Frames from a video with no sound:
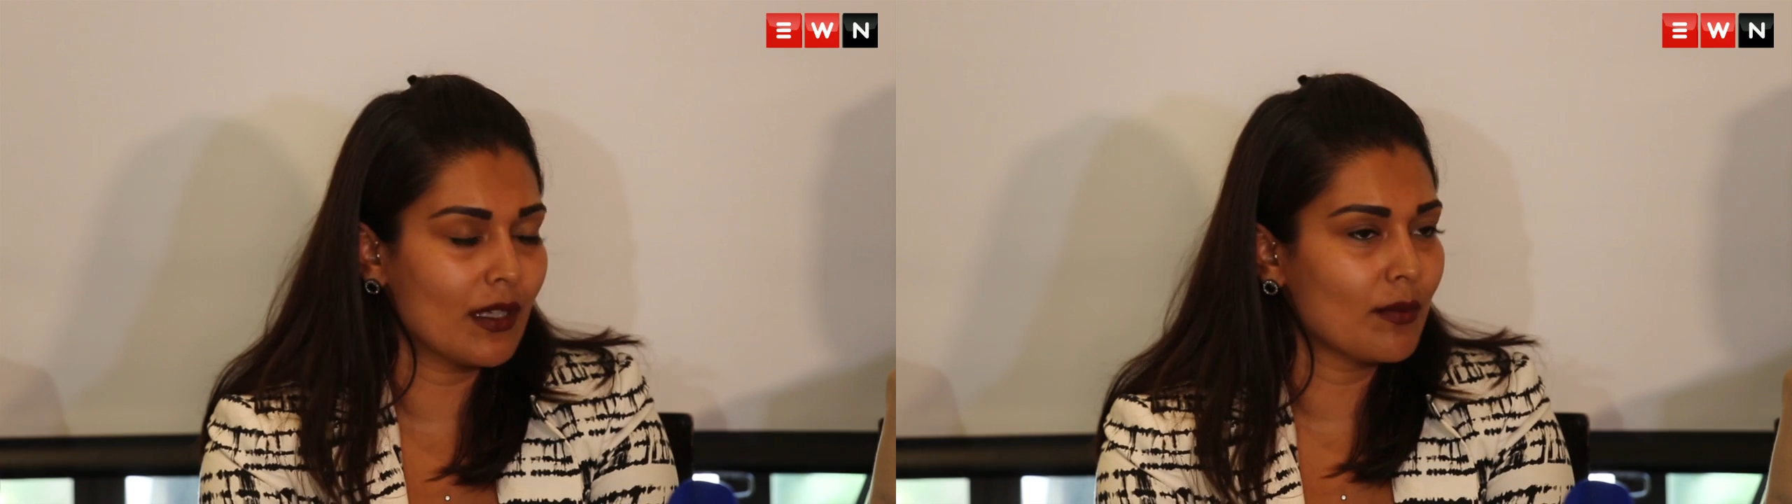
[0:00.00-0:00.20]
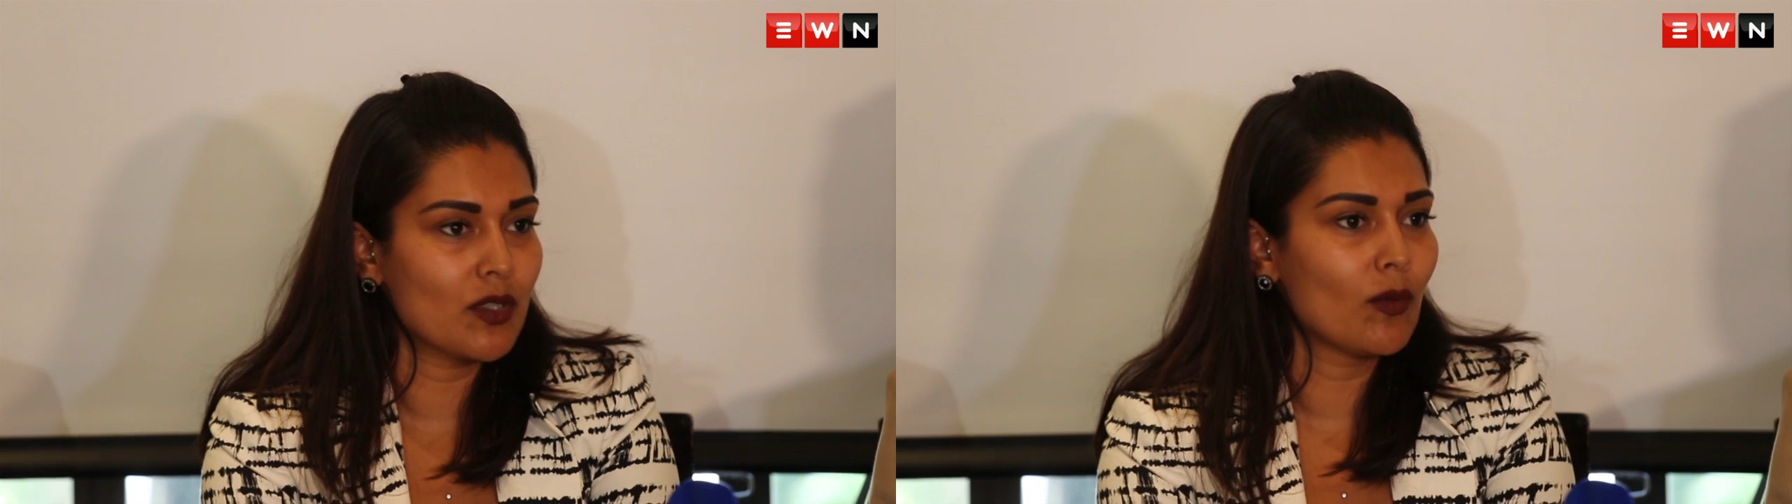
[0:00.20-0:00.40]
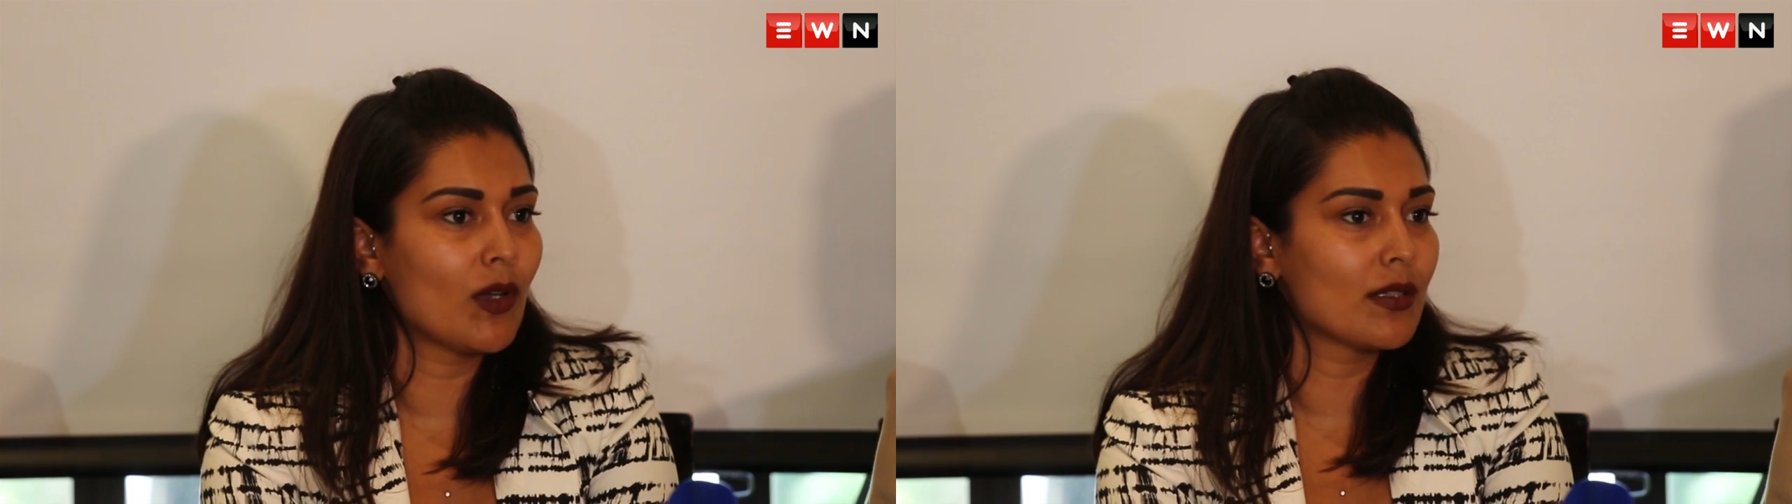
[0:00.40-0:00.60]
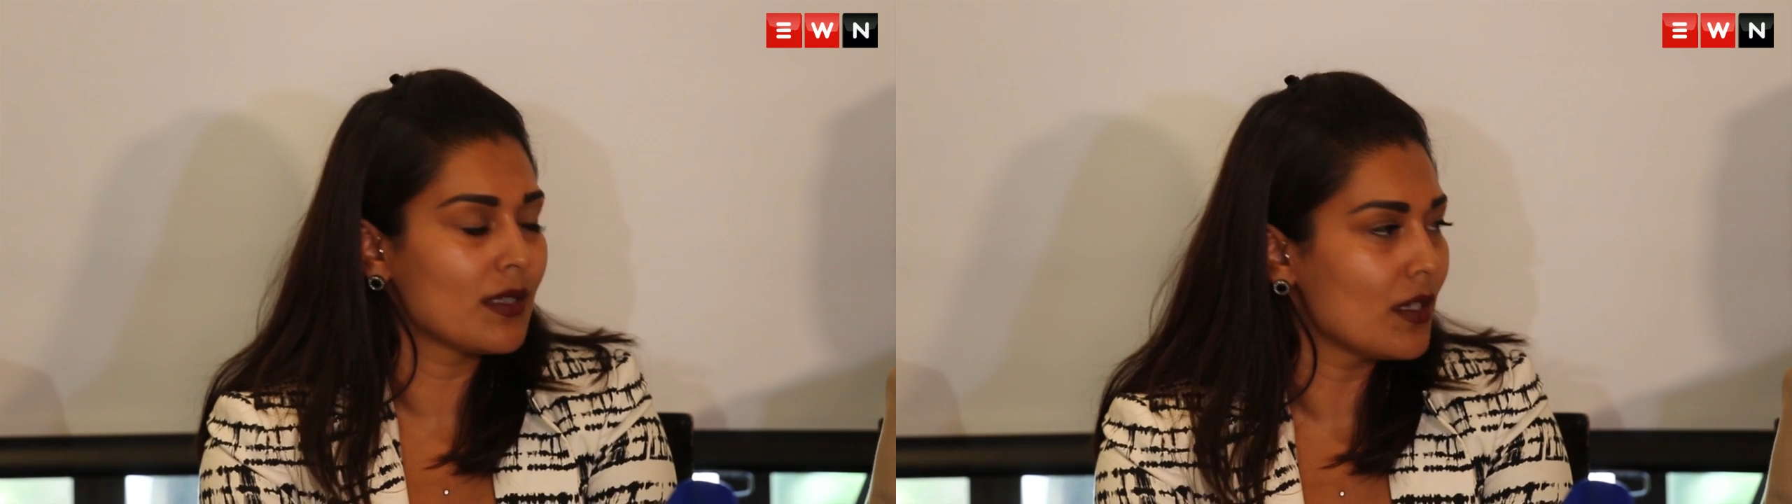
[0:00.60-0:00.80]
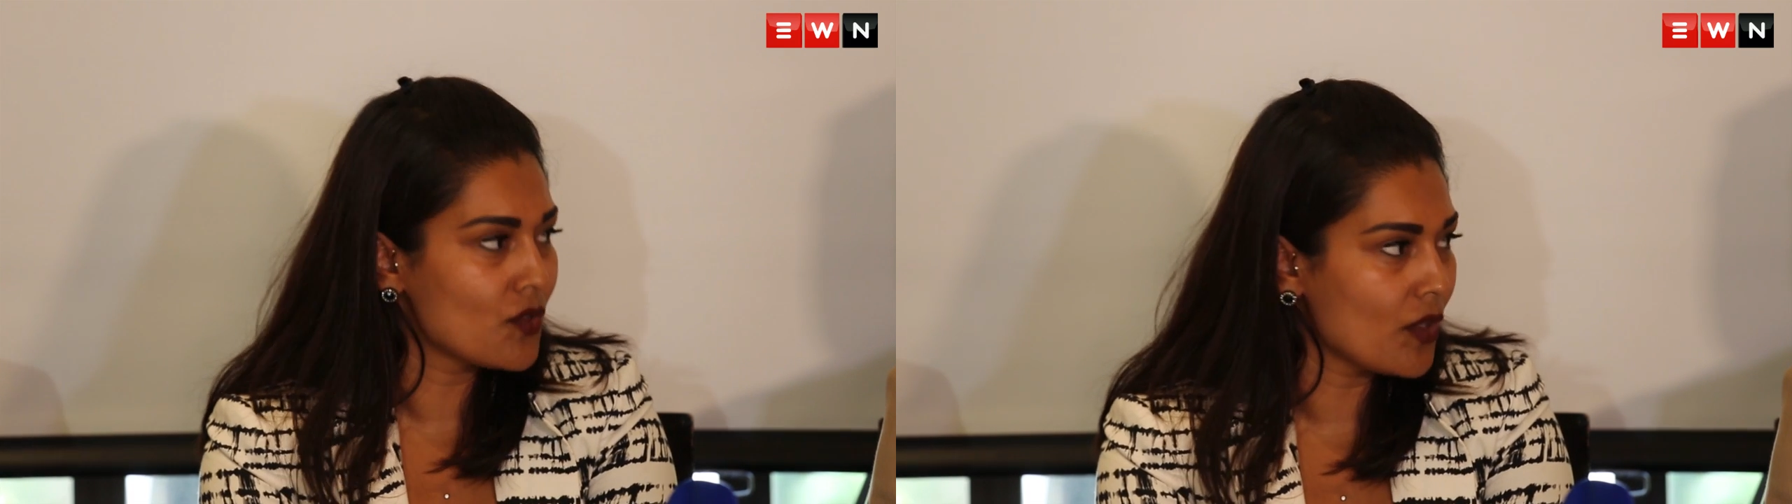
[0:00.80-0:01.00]
them towards
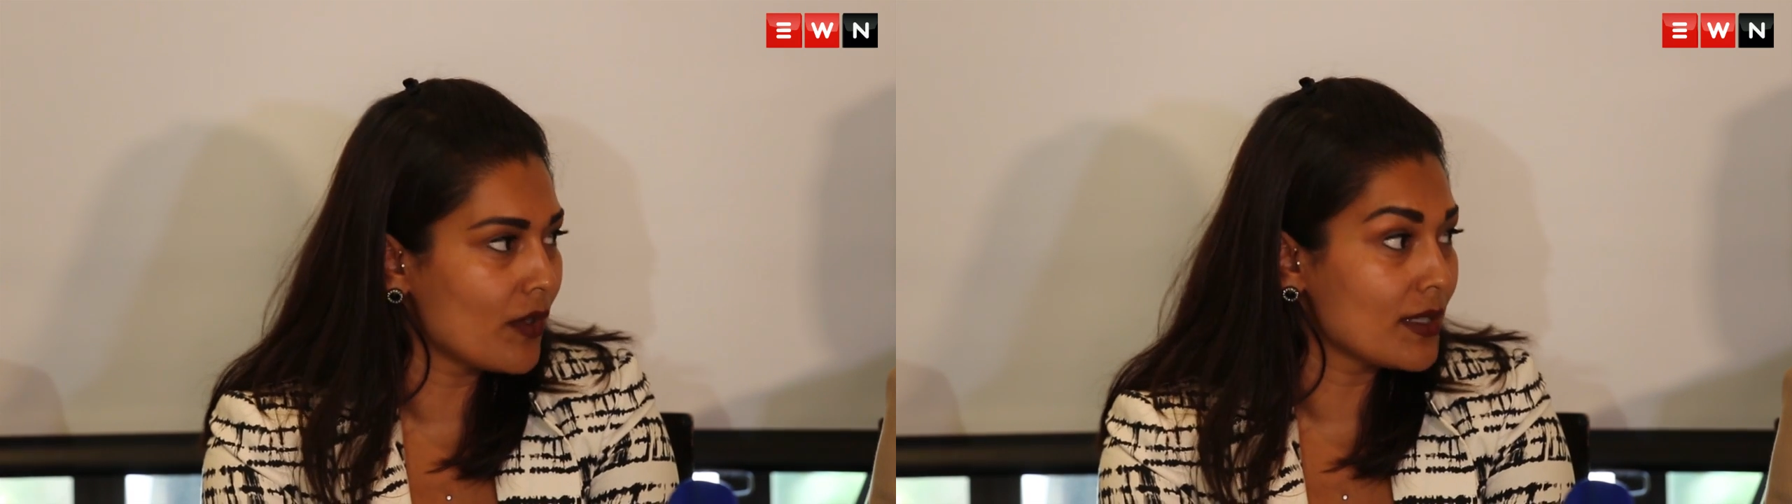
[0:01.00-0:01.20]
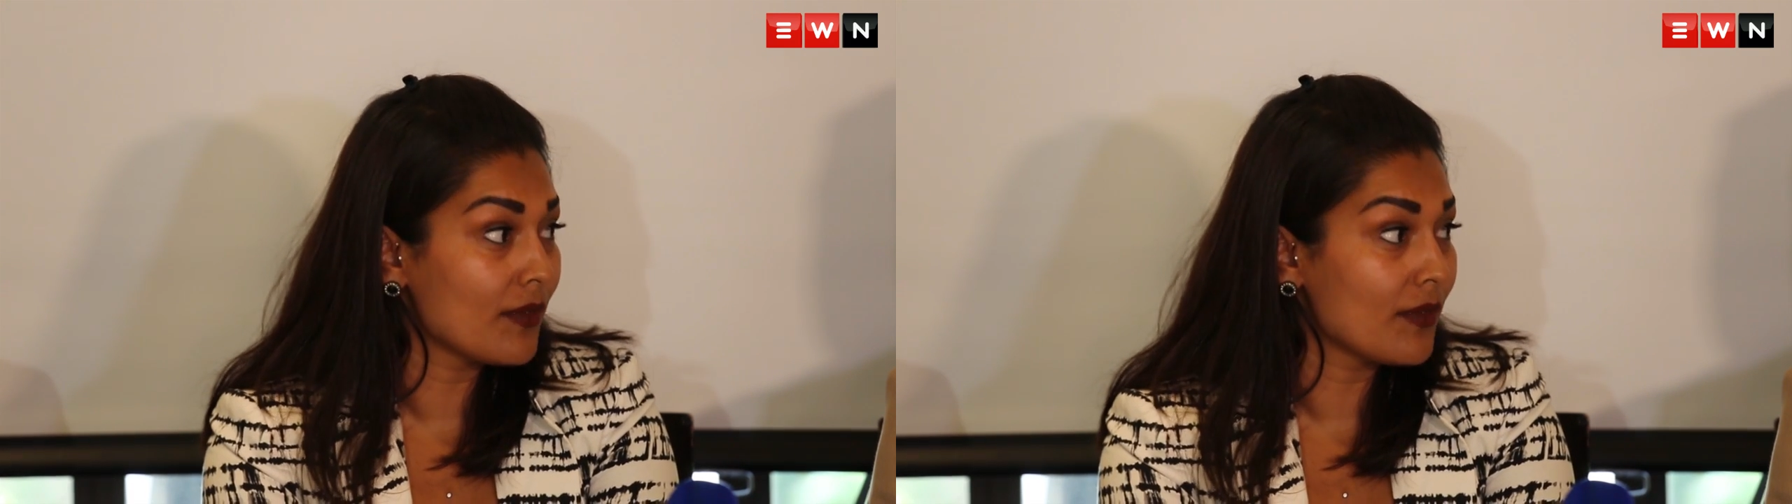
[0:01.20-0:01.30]
their insurance